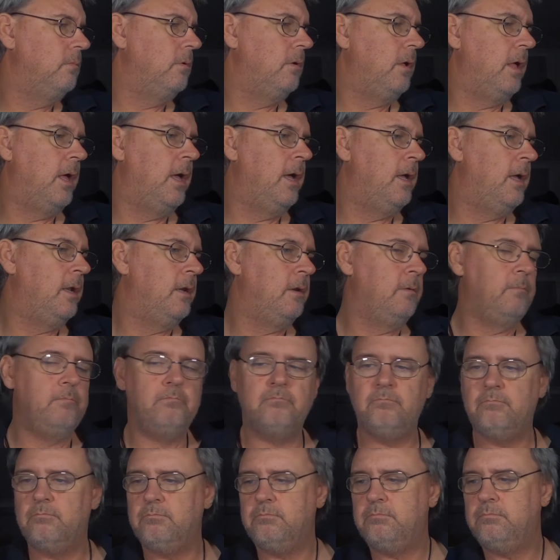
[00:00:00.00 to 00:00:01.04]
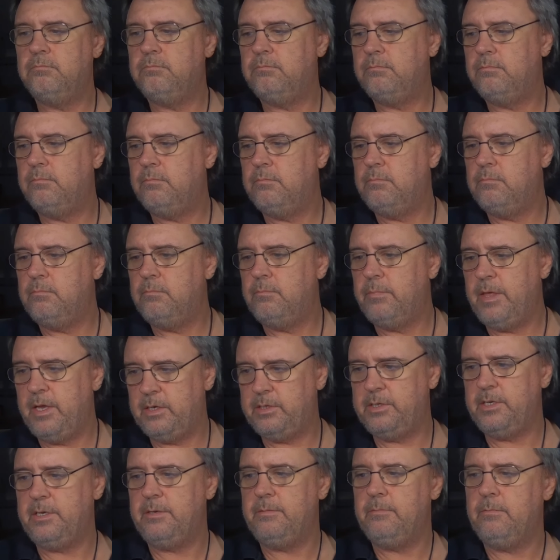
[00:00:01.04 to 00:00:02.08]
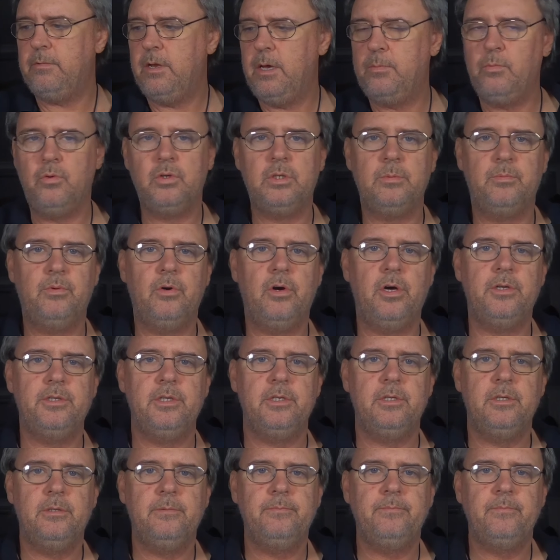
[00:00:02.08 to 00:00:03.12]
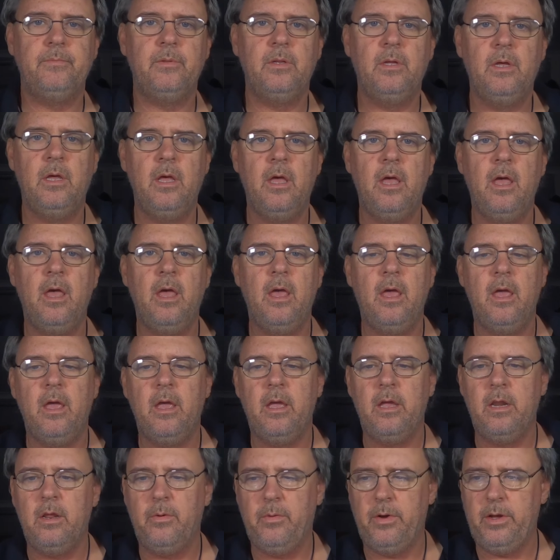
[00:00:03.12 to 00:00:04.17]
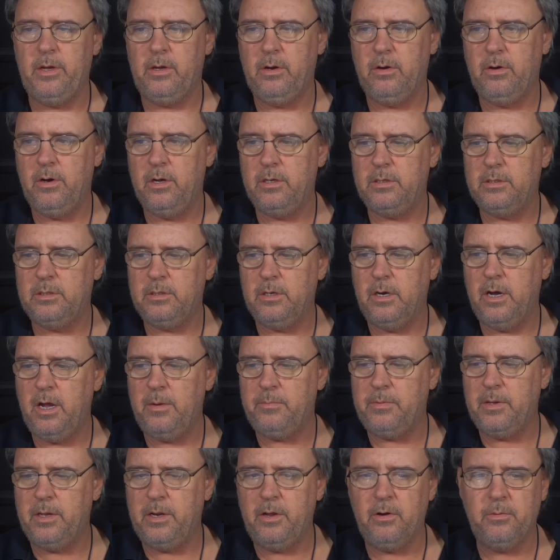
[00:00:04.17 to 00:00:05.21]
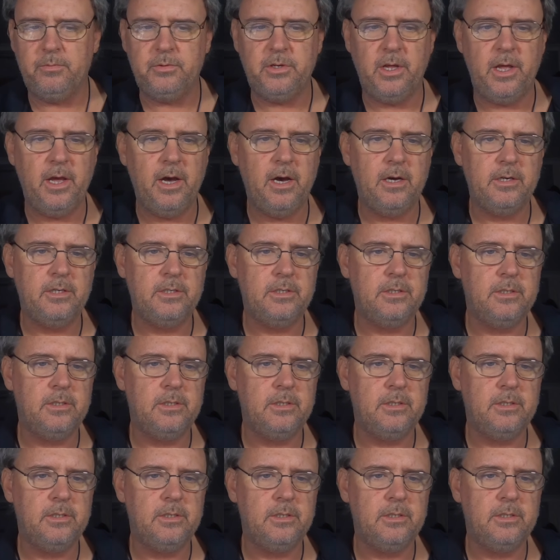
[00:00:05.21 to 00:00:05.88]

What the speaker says: And that's it. No more surprises. Anyway, guys, I hope that helps you out.